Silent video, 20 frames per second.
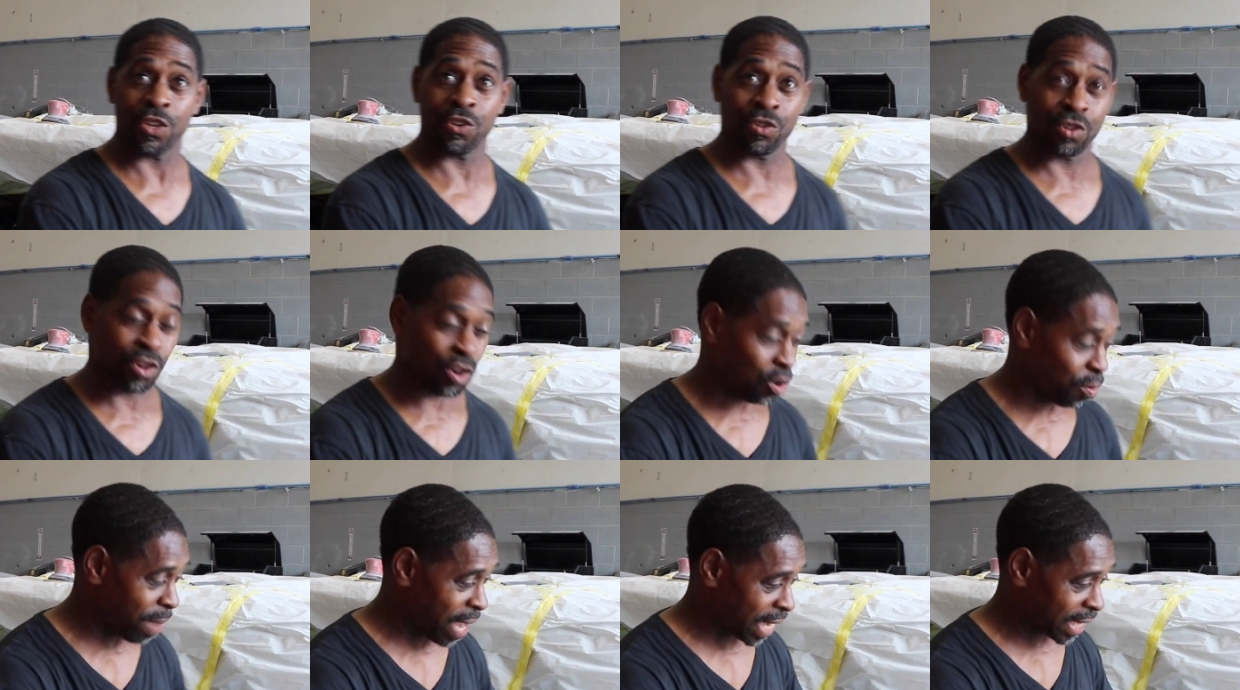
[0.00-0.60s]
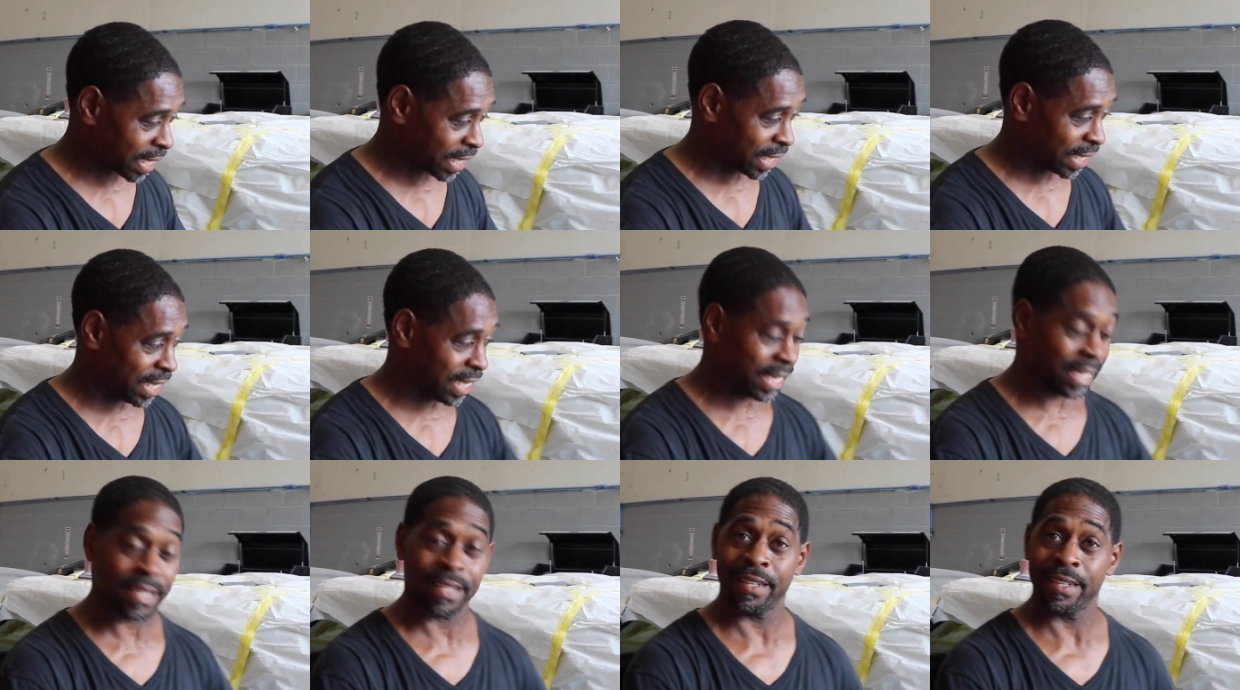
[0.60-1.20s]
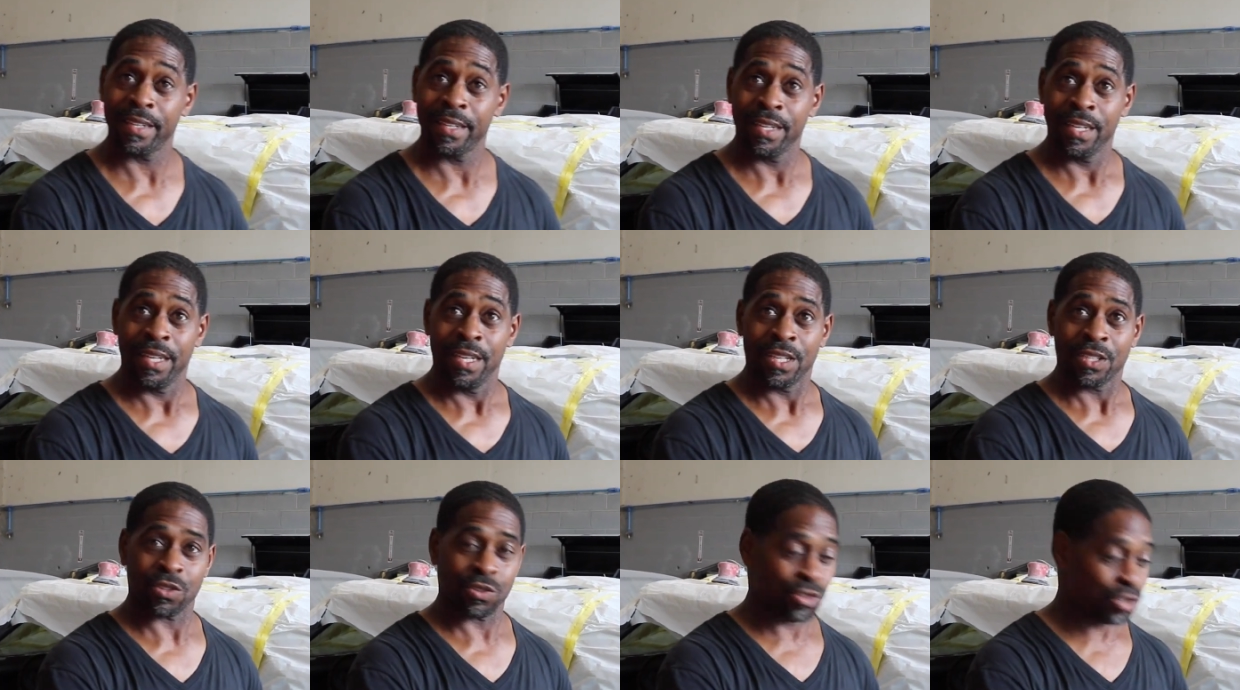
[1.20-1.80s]
And you can go back and get.
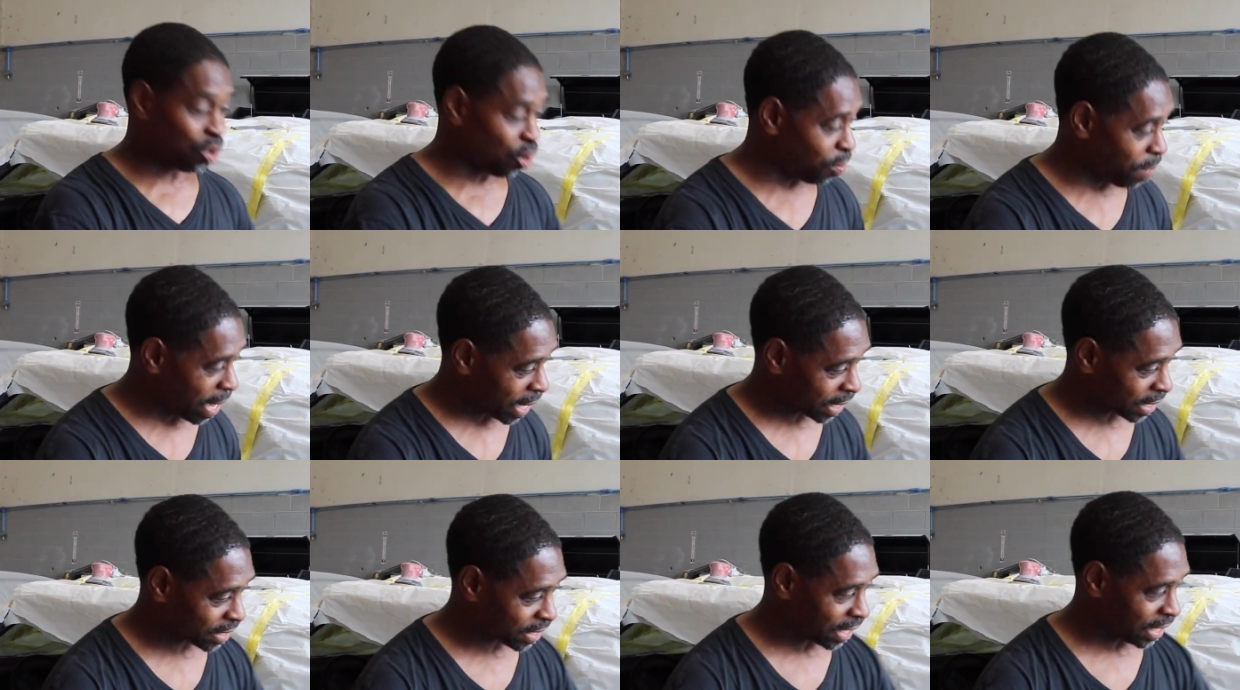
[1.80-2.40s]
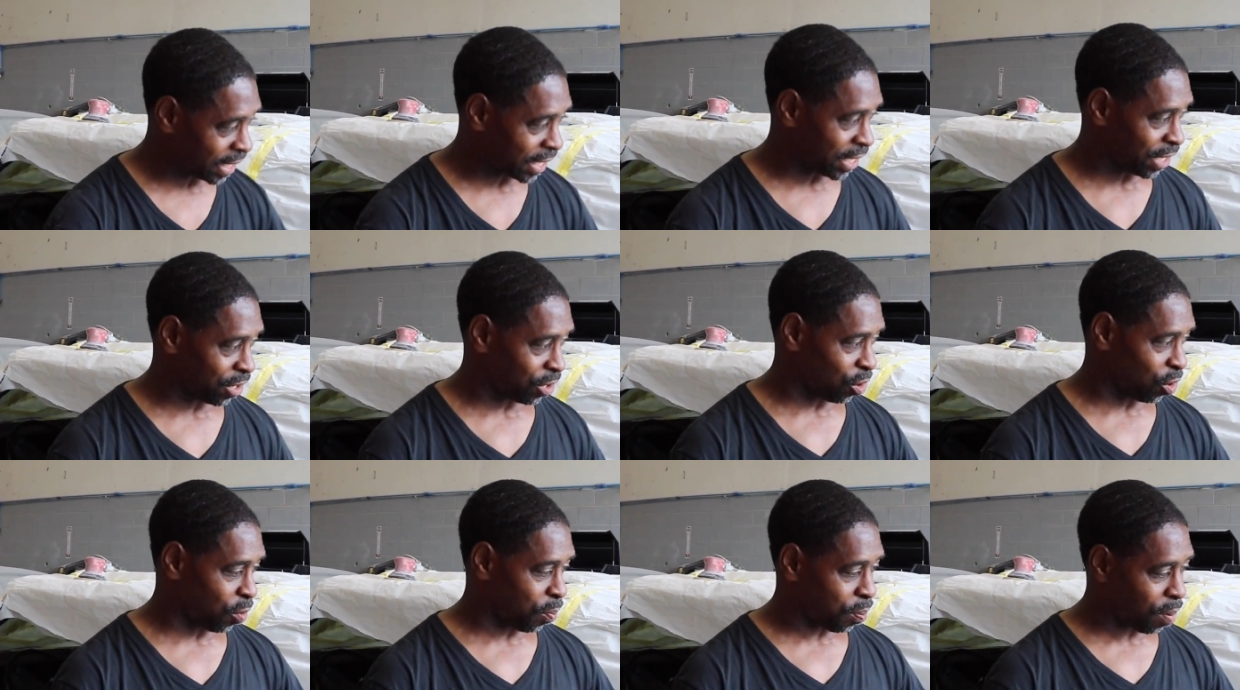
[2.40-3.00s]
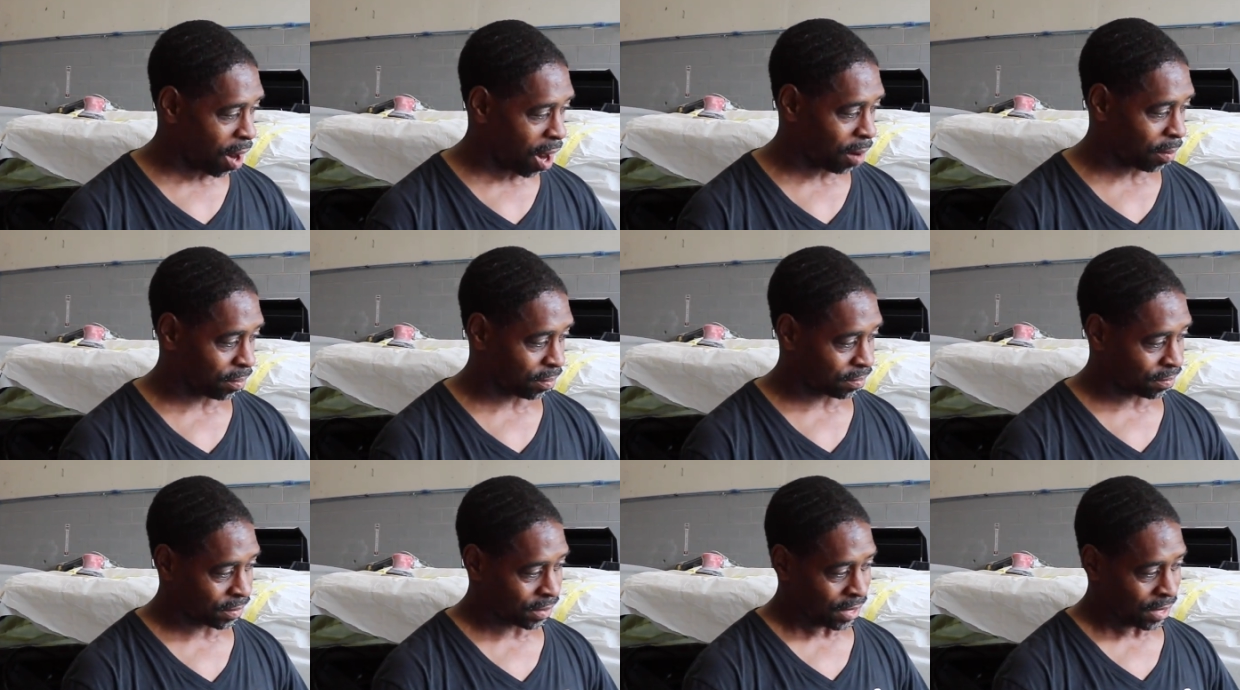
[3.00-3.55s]
So you go back and take care of the whole problem.